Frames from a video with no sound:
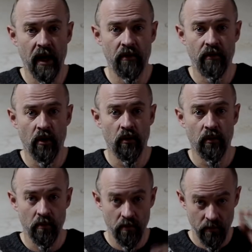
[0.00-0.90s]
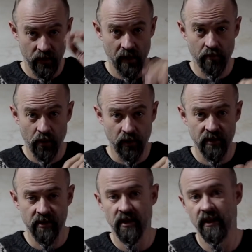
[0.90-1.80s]
airflow that
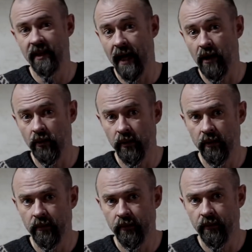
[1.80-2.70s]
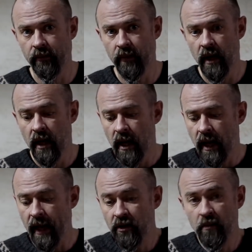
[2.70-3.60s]
points down.
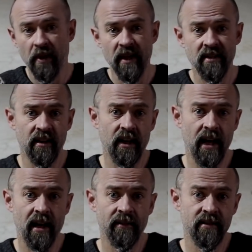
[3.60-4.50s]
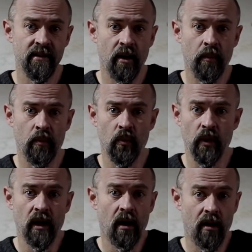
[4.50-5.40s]
And you basically end up
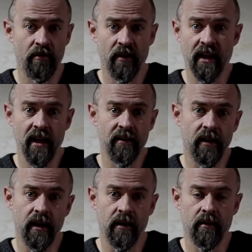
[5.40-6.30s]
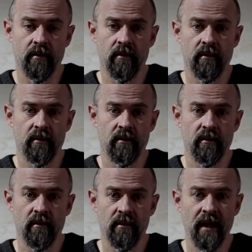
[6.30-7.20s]
with half a Kennedy.
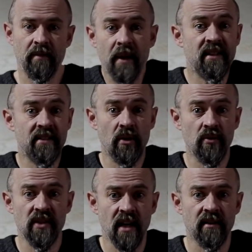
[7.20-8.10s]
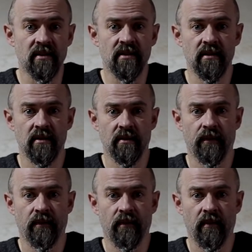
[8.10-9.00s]
It makes no sense.
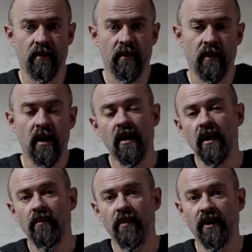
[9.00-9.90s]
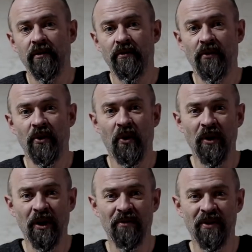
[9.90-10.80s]
But for
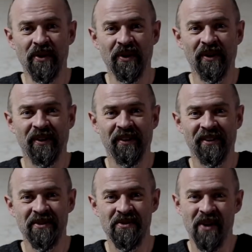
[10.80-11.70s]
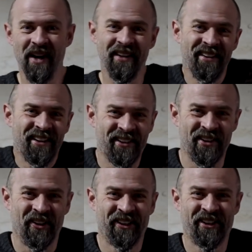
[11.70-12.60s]
all of you who I've
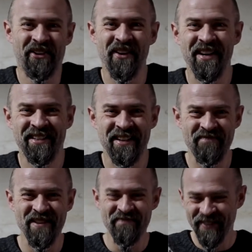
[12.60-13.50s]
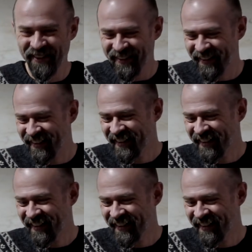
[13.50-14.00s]
called crazy people,